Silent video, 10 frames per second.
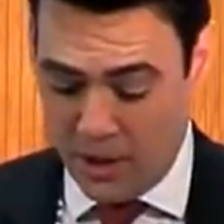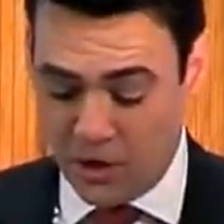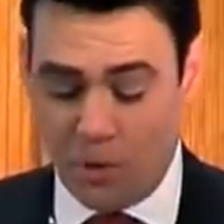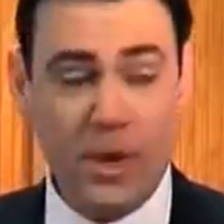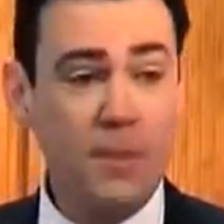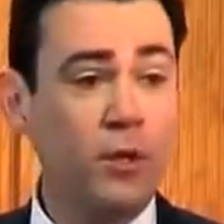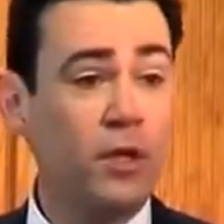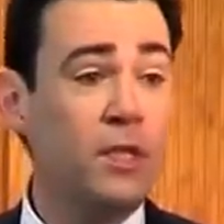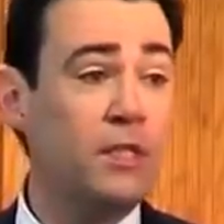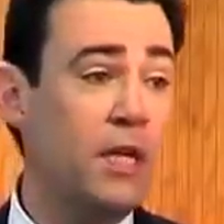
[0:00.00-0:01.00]
So
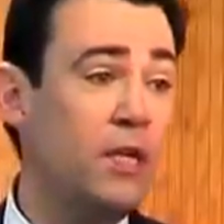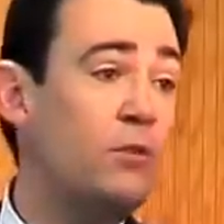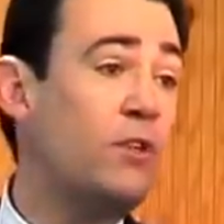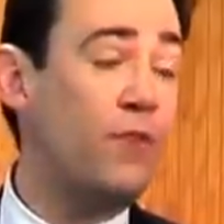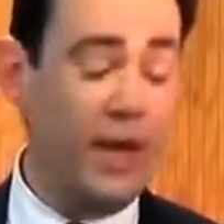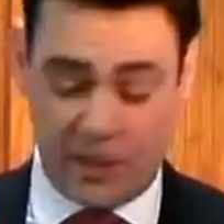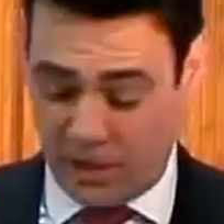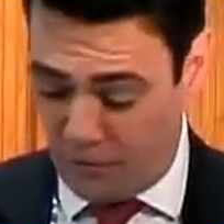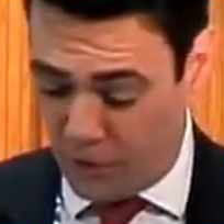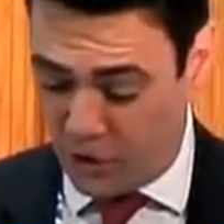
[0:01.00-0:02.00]
people continue to face
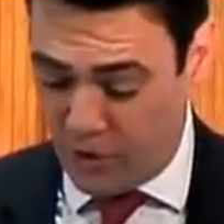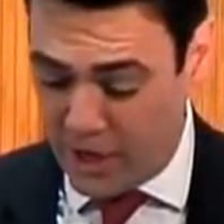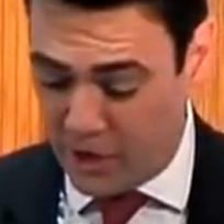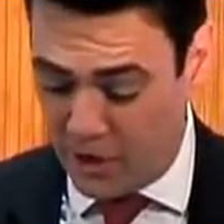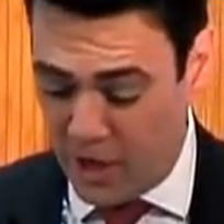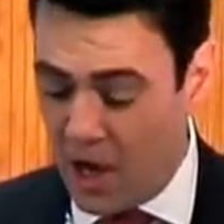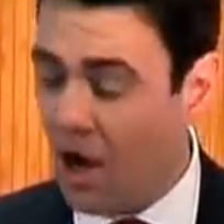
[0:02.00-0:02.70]
the frustration